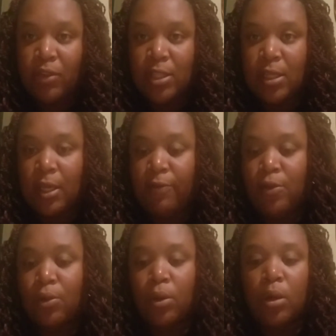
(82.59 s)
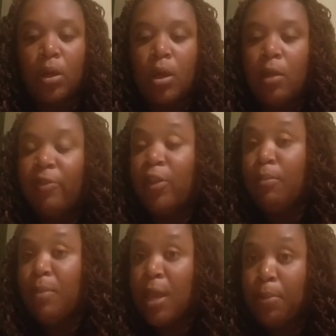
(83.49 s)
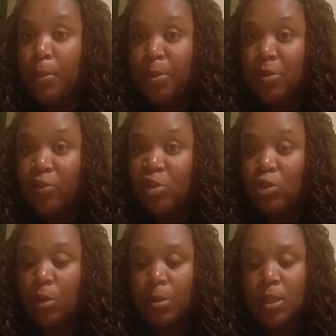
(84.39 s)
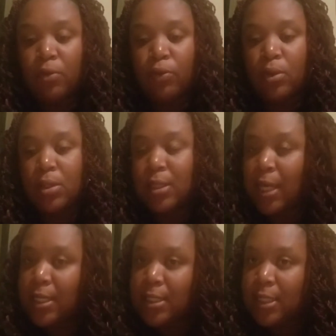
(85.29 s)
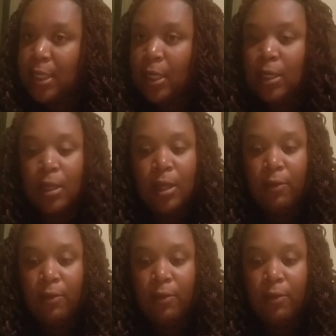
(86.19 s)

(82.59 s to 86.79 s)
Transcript: visa if the main purpose of your trip is for sightseeing,